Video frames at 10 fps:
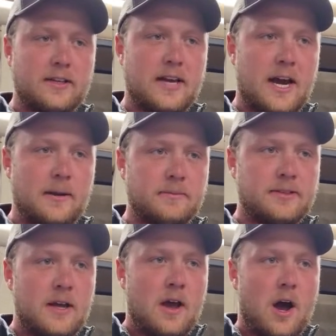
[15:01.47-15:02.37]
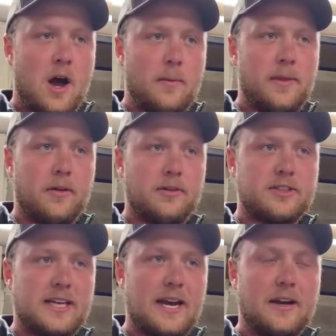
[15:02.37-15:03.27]
at times um, and they'll
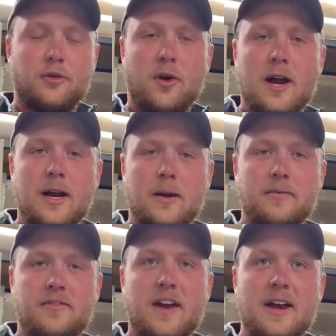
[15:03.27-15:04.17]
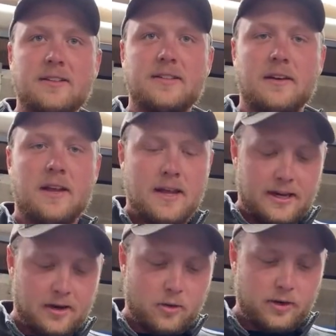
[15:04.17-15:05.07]
just kind of dry up fast and
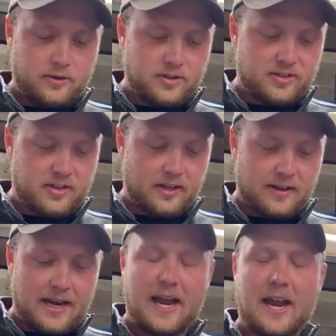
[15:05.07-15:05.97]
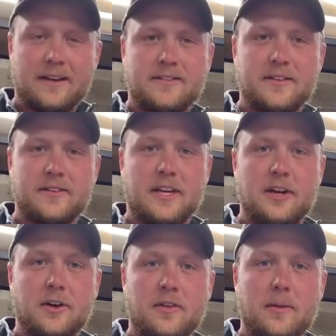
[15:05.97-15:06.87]
you know you'll just see a lot of excess
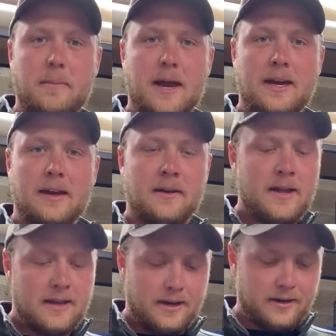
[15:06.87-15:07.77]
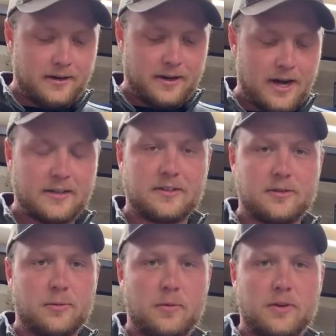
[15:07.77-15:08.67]
cure in the bag and you, your eggs
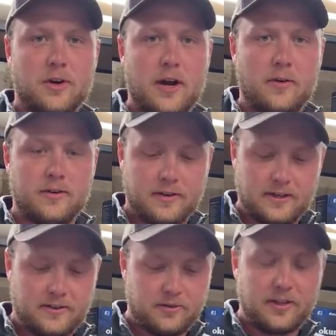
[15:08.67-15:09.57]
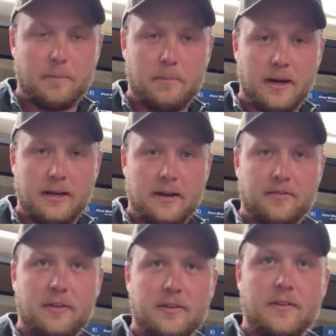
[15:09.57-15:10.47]
just won't turn out as nice you'll okay. see a big
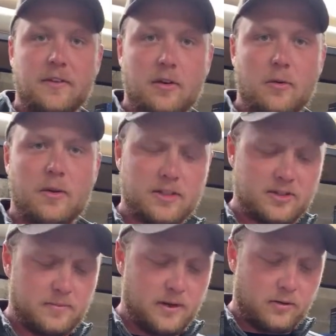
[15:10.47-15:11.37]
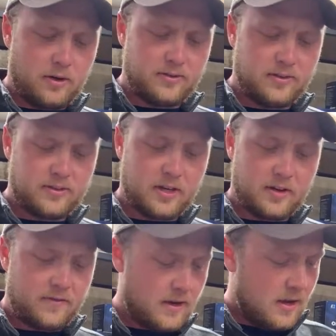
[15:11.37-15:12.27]
difference if you do it just you know use this
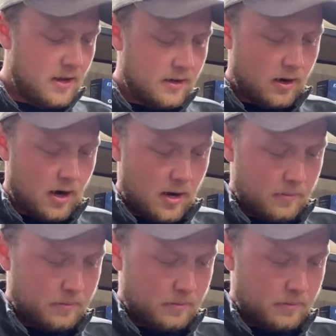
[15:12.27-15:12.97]
stuff um,